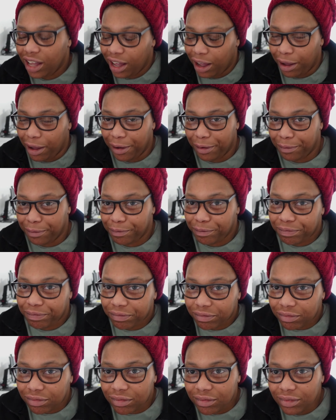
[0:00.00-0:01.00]
um
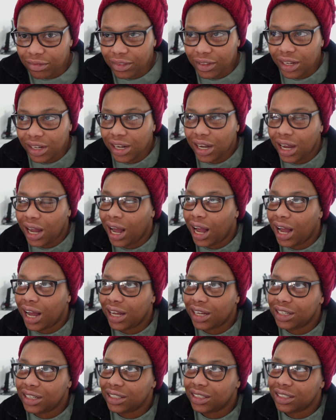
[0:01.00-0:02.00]

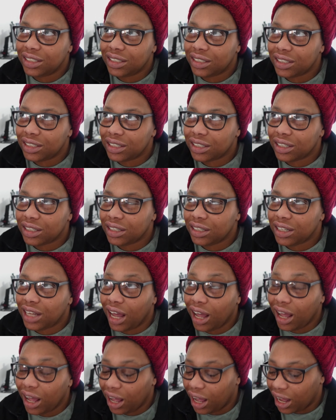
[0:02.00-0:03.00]
and
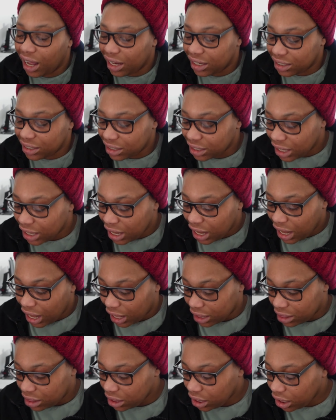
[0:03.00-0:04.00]
yeah, and I
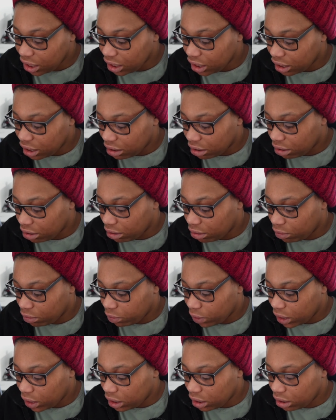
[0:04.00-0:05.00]
think
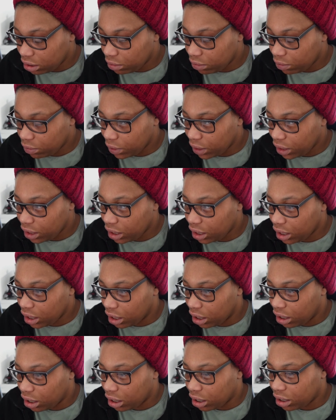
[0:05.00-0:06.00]
when we
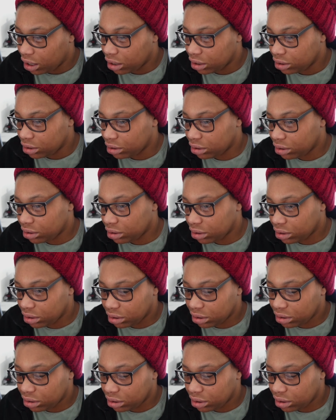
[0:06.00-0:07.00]
are,
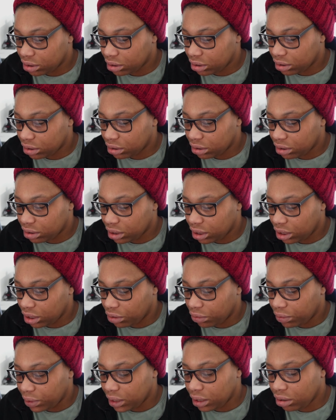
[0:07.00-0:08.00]

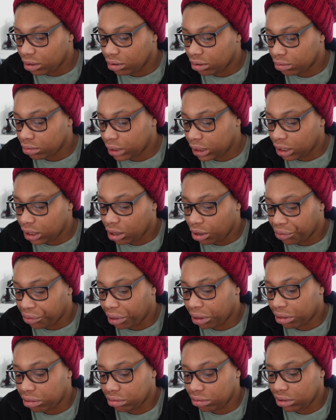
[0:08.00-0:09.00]
when you're
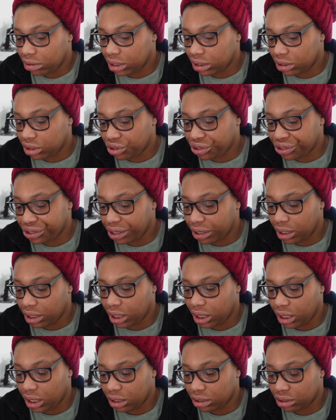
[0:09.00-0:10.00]
going through this
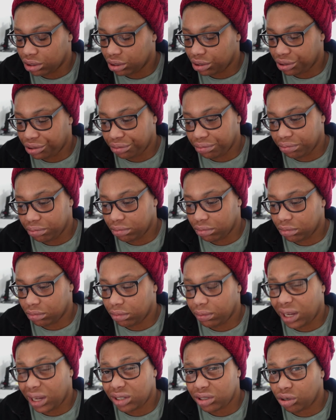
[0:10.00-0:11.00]
journey, just
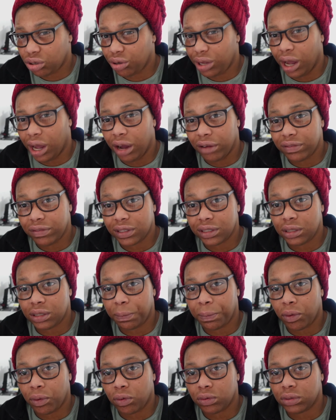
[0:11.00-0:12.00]
make sure you have a
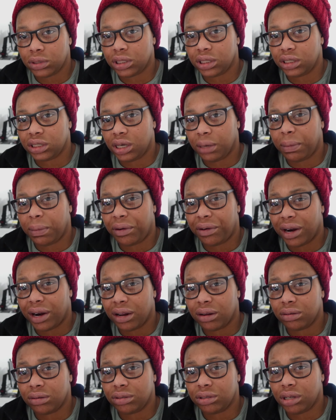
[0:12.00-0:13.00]
support system
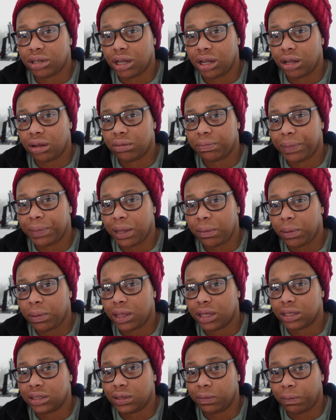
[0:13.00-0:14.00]
around you
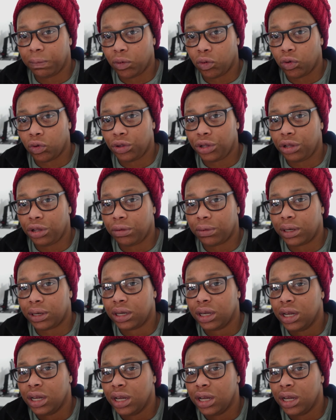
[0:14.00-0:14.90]
that support you and